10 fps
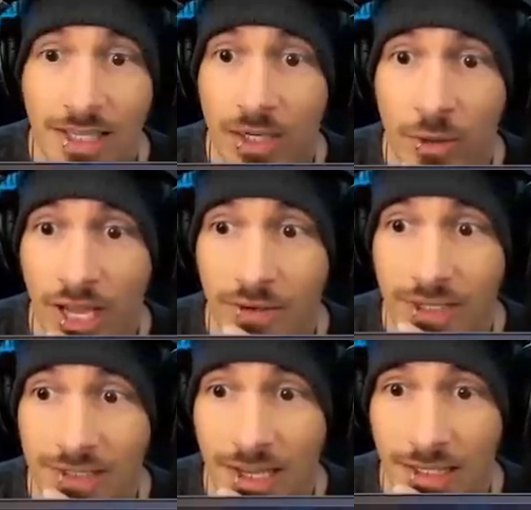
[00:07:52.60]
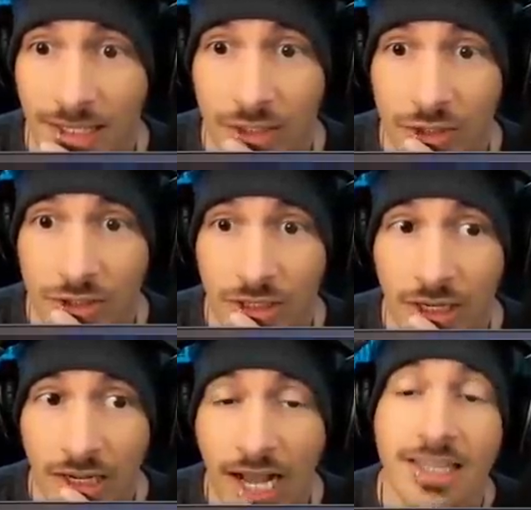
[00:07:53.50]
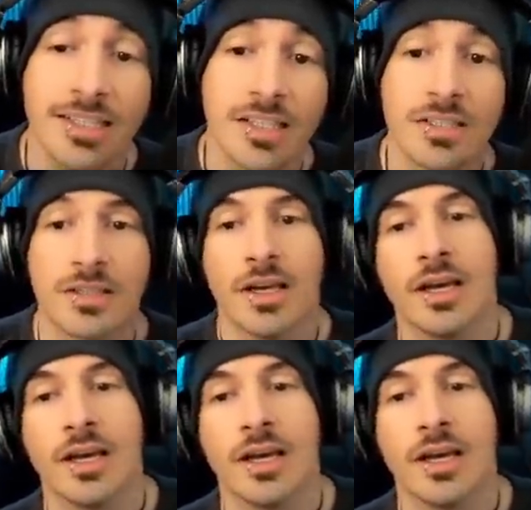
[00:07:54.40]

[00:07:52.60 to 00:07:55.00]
don't have any attack gauge. And this is,